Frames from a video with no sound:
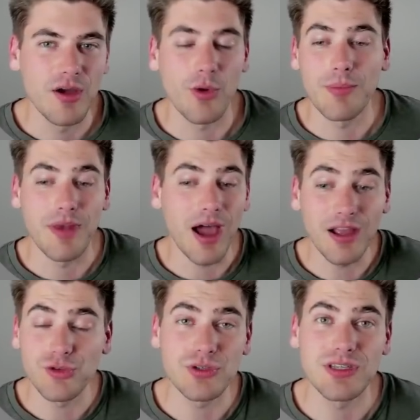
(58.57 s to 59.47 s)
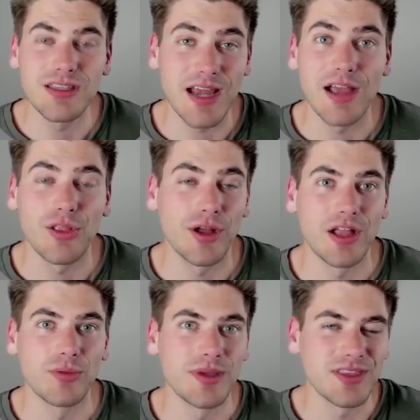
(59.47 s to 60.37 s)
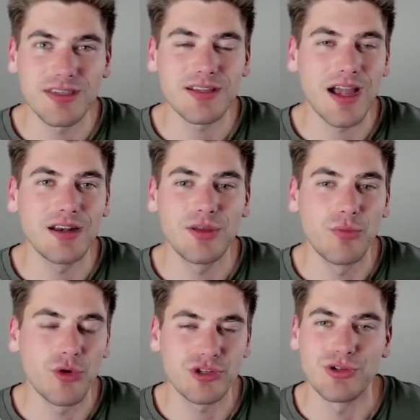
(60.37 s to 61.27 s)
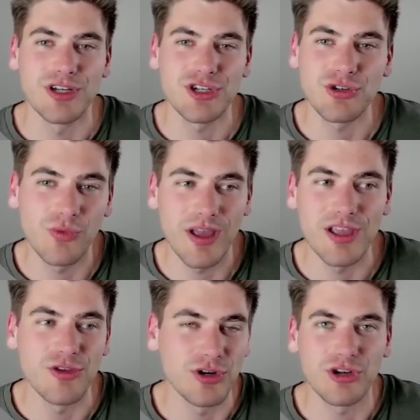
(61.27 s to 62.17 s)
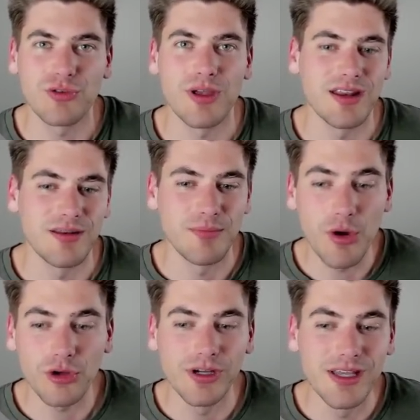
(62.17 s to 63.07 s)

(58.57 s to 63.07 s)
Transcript: where I'm not using the dialog element. This is kind of the more traditional way you would create a modal